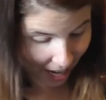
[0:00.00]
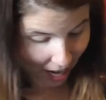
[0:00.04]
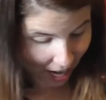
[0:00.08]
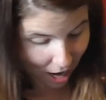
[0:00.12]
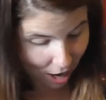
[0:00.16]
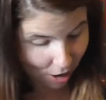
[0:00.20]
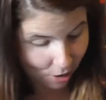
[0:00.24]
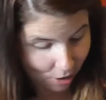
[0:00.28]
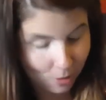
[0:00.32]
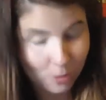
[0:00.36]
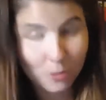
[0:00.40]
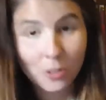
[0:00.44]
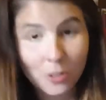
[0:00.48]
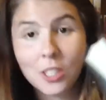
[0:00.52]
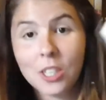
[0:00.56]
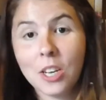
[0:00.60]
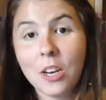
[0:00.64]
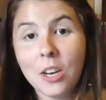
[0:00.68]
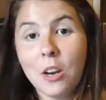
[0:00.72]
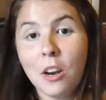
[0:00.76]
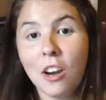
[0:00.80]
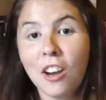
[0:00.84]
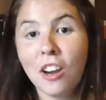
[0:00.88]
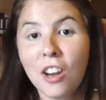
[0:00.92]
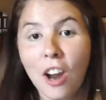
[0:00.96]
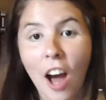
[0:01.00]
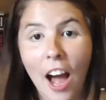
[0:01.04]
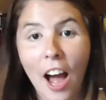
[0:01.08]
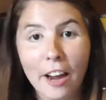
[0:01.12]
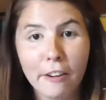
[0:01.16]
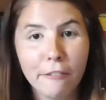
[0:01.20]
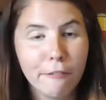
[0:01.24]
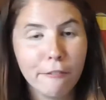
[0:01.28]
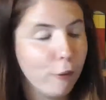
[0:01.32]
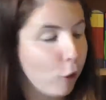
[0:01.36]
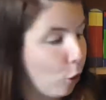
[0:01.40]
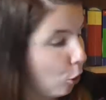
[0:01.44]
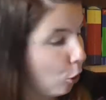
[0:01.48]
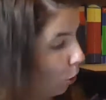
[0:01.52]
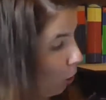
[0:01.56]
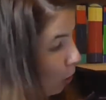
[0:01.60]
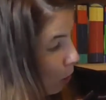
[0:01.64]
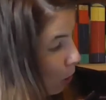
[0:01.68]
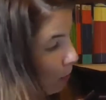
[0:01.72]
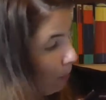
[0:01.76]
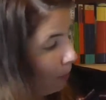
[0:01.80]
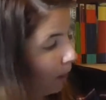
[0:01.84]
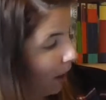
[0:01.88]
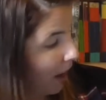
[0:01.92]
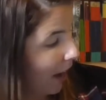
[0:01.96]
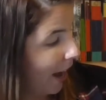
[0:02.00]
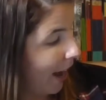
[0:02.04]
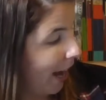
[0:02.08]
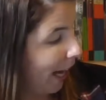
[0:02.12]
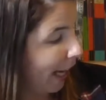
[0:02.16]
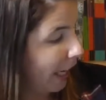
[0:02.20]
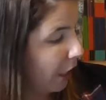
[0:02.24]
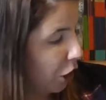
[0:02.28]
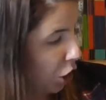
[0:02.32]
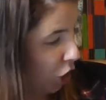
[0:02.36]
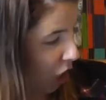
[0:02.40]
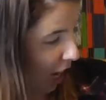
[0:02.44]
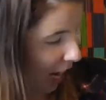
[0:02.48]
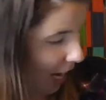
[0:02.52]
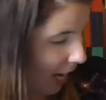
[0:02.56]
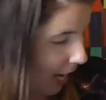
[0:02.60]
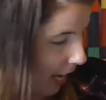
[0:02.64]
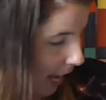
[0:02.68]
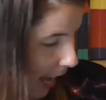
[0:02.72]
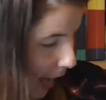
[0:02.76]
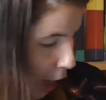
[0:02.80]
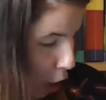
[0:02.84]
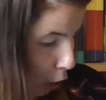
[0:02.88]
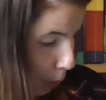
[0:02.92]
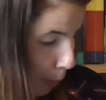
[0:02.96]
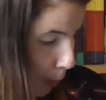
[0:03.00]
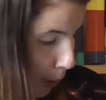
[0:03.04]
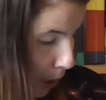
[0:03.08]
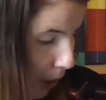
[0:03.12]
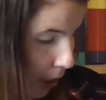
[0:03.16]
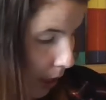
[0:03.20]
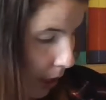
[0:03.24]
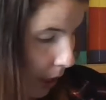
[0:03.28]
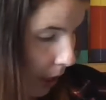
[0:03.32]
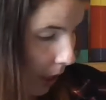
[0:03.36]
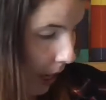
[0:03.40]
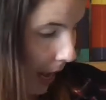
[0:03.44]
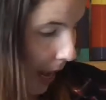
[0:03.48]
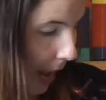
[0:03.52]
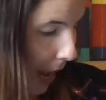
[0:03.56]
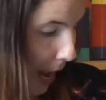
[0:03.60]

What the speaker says: found Nightfall by Jake Halpern